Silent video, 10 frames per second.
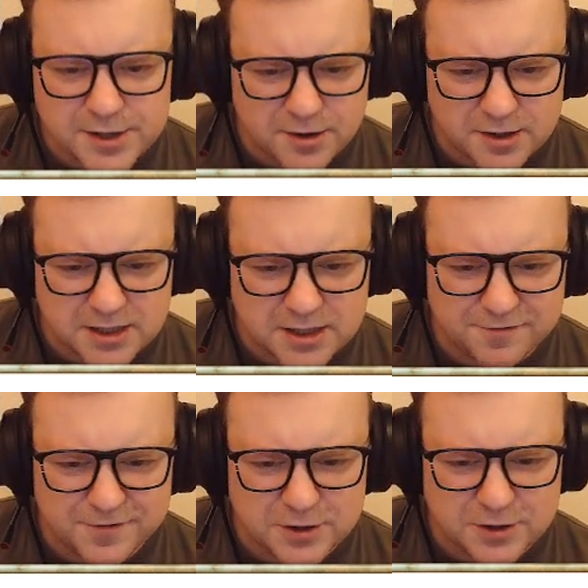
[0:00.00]
other key
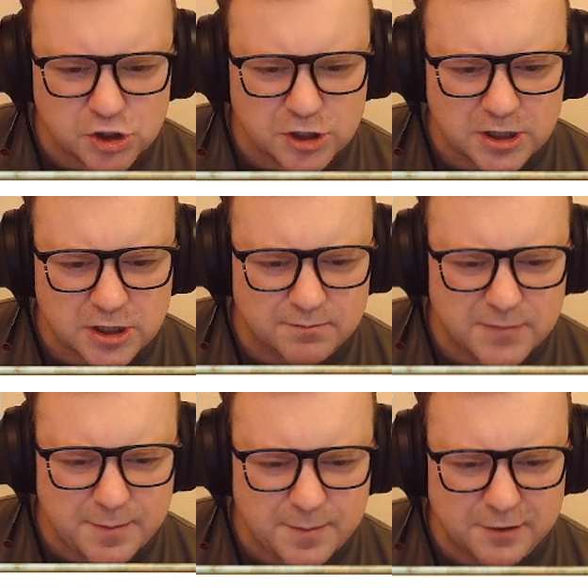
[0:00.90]
feature,
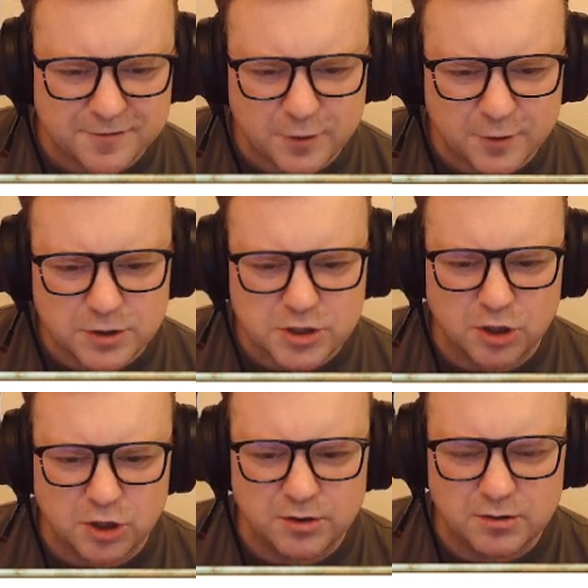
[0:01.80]
maybe I'd focus
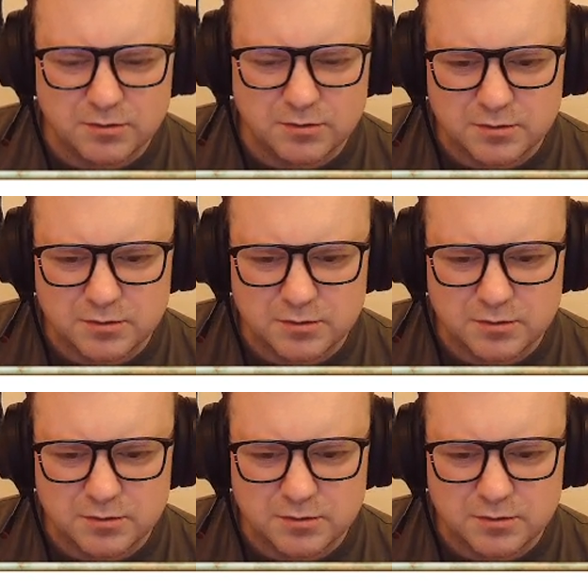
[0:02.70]
on